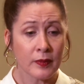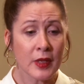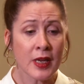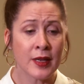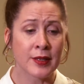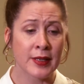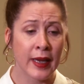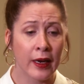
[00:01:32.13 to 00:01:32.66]

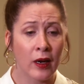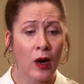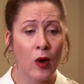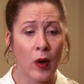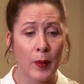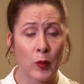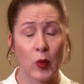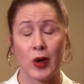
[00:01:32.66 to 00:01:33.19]
and saying, oh,
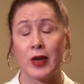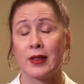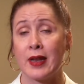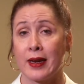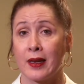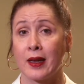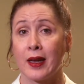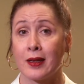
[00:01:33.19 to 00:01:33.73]
I'm worried that I
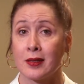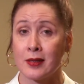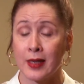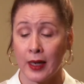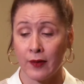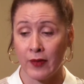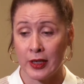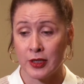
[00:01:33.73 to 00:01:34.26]
could get
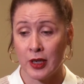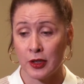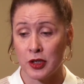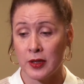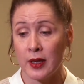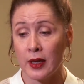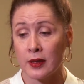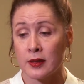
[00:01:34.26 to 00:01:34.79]
sick if I touch
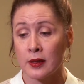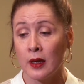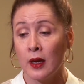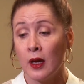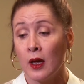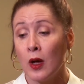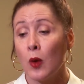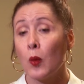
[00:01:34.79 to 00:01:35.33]
this.
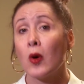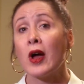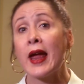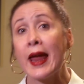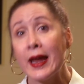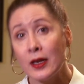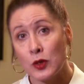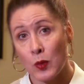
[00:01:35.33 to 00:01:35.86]
Well,
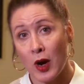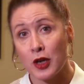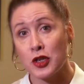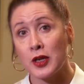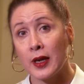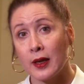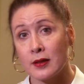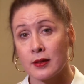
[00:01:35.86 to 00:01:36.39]
hand
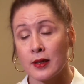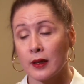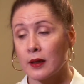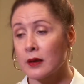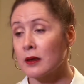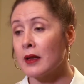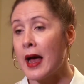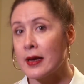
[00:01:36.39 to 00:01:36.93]
washing is a
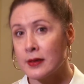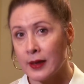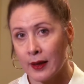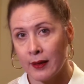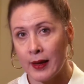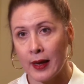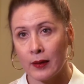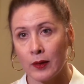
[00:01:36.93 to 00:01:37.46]
classic
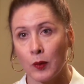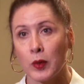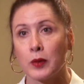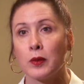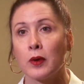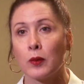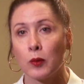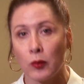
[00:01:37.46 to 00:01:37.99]
thing that
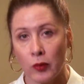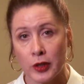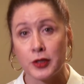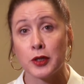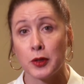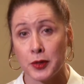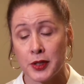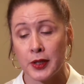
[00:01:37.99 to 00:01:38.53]
would
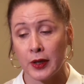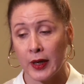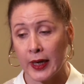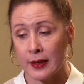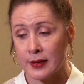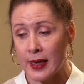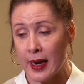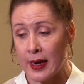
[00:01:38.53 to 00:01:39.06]
reduce their
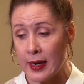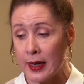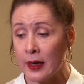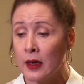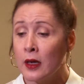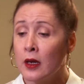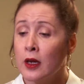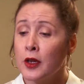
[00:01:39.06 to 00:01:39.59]
anxiety.
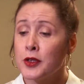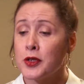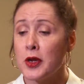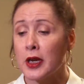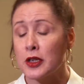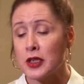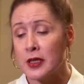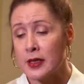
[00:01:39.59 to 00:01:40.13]
So you
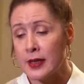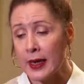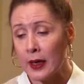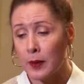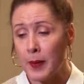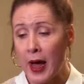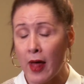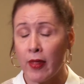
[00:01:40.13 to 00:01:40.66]
can just think
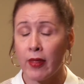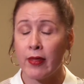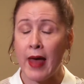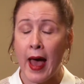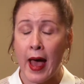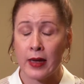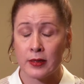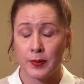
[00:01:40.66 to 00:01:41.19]
about
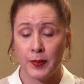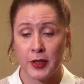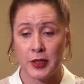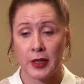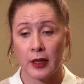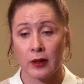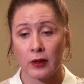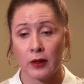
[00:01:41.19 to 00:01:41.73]
that
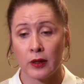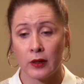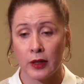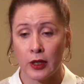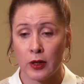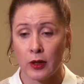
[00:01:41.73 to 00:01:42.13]
particular,